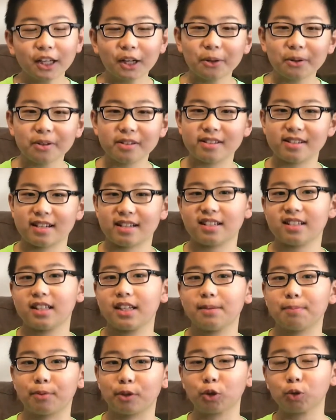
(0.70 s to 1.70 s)
it's Sexlight
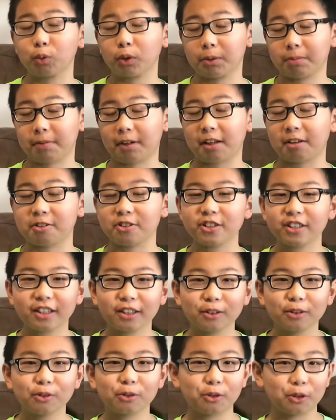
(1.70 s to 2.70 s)
Bruno on our
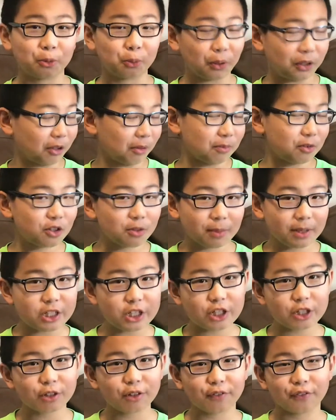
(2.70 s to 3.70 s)
channel, or welcome to my
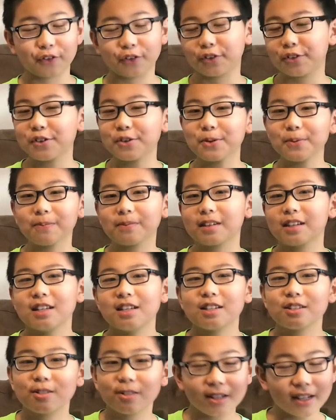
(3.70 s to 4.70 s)
channel if you're new.
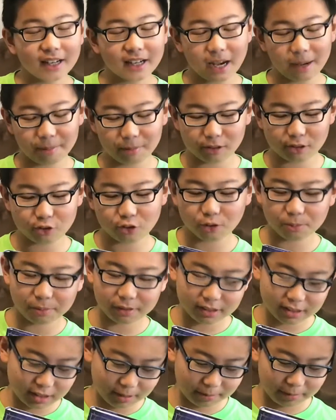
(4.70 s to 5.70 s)
So today I'm going to do a book
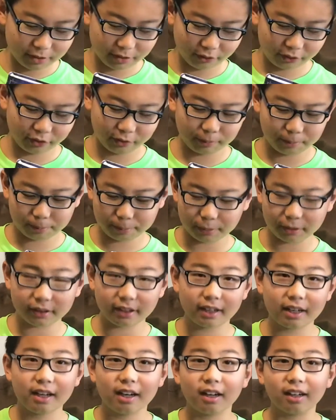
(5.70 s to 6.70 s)
summary on the book
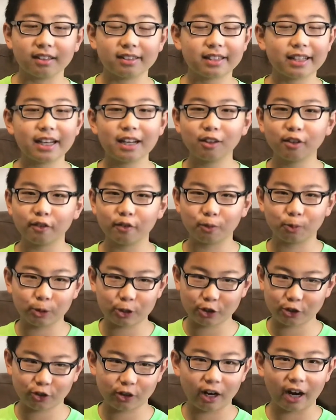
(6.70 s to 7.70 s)
A Tale of
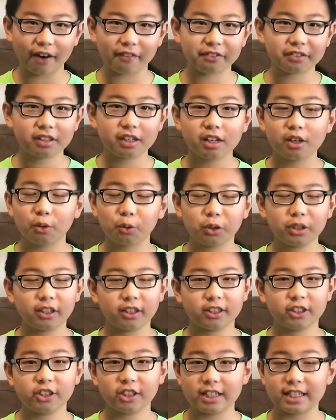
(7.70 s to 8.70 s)
Witchcraft,
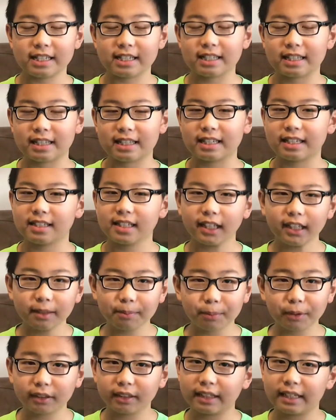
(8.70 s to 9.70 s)
which is the second
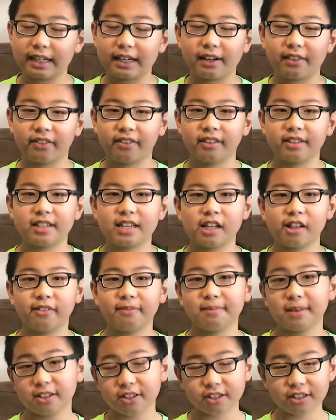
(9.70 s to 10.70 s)
book in the Tale of
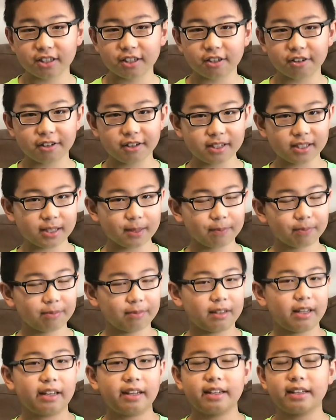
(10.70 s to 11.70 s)
Magic series.
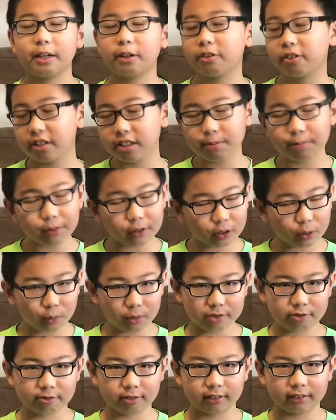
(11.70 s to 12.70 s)
Now this book was
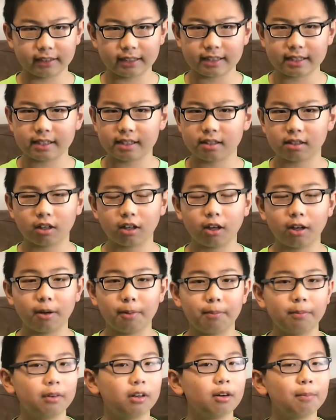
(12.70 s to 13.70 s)
released
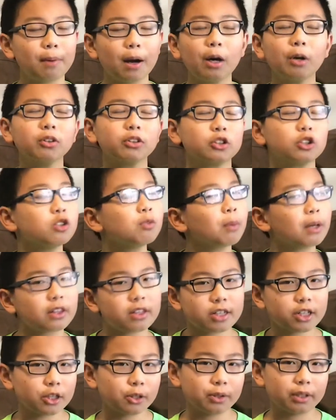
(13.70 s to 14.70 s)
about 2 months
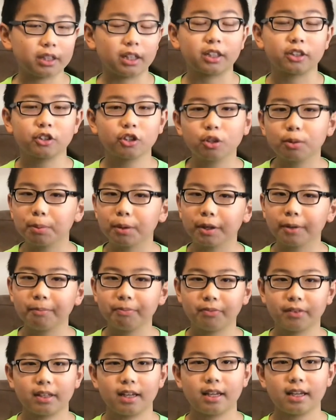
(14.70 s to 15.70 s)
ago in October,
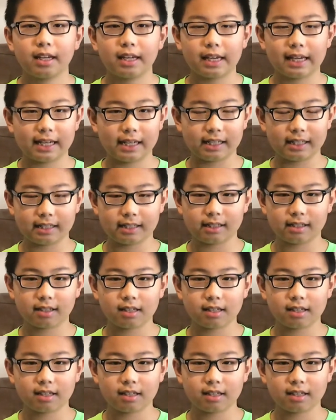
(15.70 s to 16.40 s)
and